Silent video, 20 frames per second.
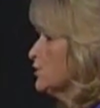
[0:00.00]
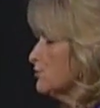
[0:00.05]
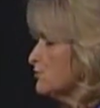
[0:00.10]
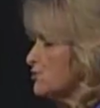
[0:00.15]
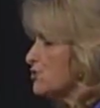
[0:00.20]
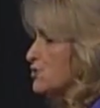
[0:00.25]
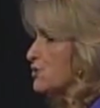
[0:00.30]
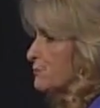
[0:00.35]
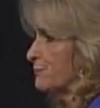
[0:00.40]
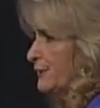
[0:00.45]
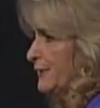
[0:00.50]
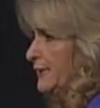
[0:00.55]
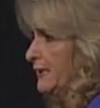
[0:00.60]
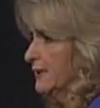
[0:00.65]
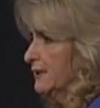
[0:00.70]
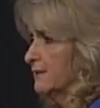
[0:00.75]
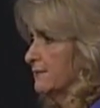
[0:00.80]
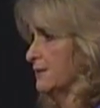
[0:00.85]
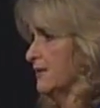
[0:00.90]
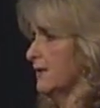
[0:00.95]
used to
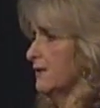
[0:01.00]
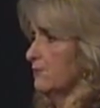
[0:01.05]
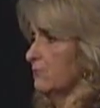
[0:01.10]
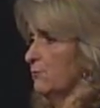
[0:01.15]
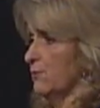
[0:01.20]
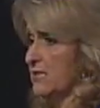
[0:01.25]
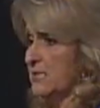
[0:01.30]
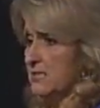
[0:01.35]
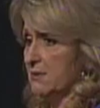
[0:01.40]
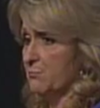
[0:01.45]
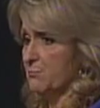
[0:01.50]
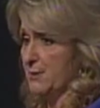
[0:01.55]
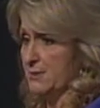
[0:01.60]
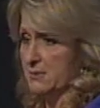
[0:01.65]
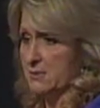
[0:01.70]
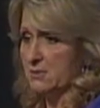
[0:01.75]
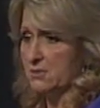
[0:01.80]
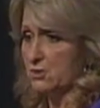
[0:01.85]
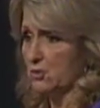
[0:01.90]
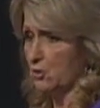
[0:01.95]
be that we did
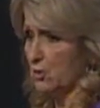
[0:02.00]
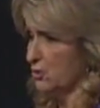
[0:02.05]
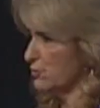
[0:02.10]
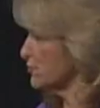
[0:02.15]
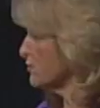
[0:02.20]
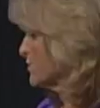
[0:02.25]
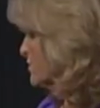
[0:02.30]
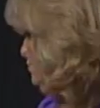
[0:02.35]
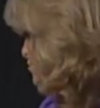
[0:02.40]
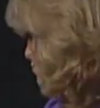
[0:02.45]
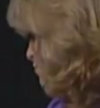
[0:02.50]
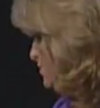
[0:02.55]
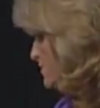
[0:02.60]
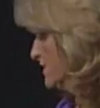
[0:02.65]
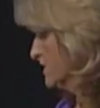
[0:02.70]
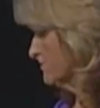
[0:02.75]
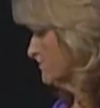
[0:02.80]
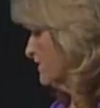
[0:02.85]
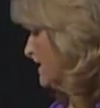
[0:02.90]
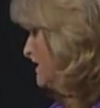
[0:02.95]
business, closed the doors
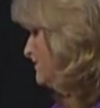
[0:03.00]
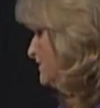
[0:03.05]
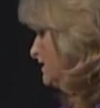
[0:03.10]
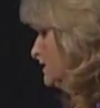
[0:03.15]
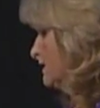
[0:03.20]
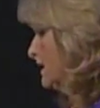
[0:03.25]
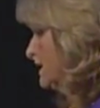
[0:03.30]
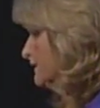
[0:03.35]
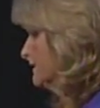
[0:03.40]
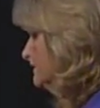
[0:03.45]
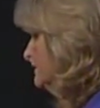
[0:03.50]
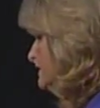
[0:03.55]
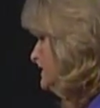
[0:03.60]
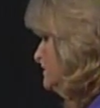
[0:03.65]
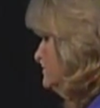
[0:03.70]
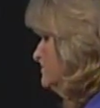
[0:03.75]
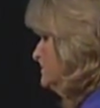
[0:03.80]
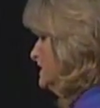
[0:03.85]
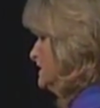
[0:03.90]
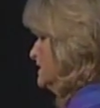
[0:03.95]
at 5 o'clock in the
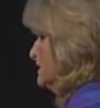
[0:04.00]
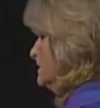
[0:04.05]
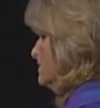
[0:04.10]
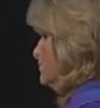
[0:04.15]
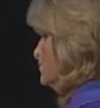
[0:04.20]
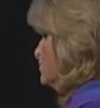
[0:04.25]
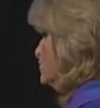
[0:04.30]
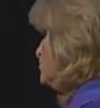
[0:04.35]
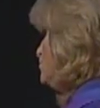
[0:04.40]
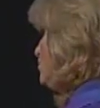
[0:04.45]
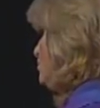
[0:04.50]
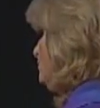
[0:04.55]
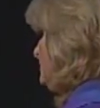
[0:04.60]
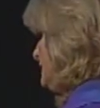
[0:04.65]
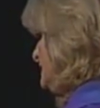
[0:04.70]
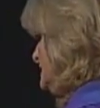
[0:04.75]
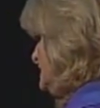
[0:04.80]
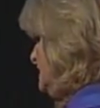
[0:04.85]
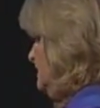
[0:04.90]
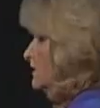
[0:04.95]
evening, and it was no
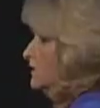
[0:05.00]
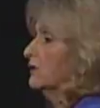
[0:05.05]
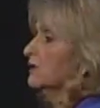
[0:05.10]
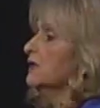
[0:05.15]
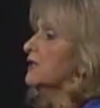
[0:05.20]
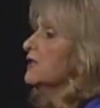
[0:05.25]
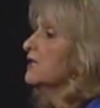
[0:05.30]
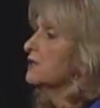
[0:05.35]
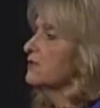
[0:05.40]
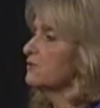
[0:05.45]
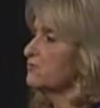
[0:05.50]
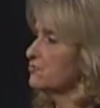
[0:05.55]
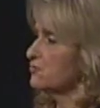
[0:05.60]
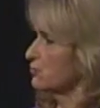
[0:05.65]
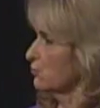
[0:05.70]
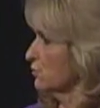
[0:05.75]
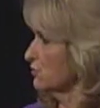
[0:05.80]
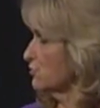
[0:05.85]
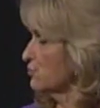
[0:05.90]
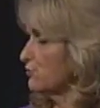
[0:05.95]
big deal.
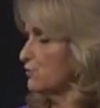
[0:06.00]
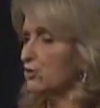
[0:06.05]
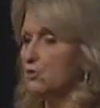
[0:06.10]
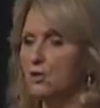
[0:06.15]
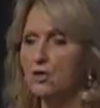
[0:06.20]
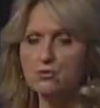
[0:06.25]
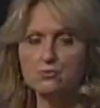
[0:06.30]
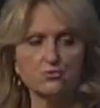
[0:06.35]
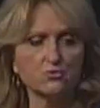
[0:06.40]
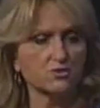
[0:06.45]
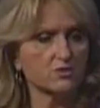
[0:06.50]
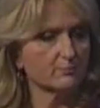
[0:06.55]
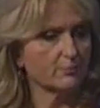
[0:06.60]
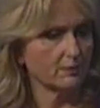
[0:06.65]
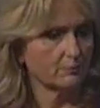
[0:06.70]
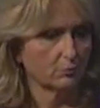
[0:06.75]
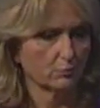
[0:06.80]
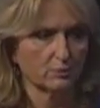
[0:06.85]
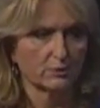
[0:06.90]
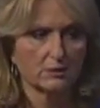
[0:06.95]
Stores were closed,
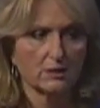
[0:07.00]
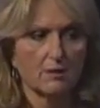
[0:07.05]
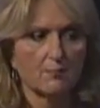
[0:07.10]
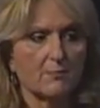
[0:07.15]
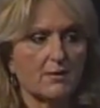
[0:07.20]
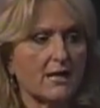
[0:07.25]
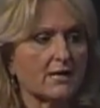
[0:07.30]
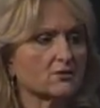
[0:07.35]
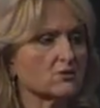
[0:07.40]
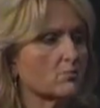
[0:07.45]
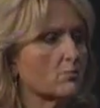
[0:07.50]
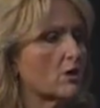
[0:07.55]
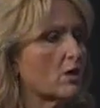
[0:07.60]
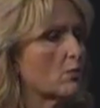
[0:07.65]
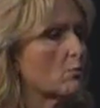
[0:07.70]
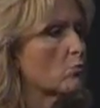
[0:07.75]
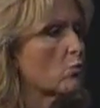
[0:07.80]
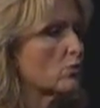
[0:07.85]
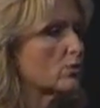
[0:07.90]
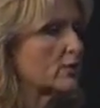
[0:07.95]
people would come back
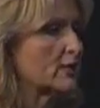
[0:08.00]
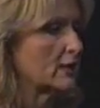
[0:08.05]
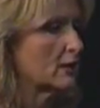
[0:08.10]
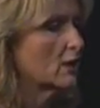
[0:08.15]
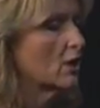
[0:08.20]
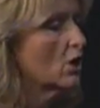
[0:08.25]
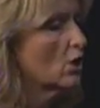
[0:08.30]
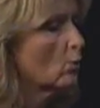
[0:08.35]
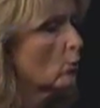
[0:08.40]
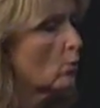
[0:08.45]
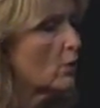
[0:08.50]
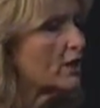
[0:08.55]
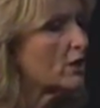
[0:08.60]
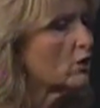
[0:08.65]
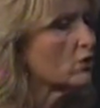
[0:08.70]
tomorrow morning. We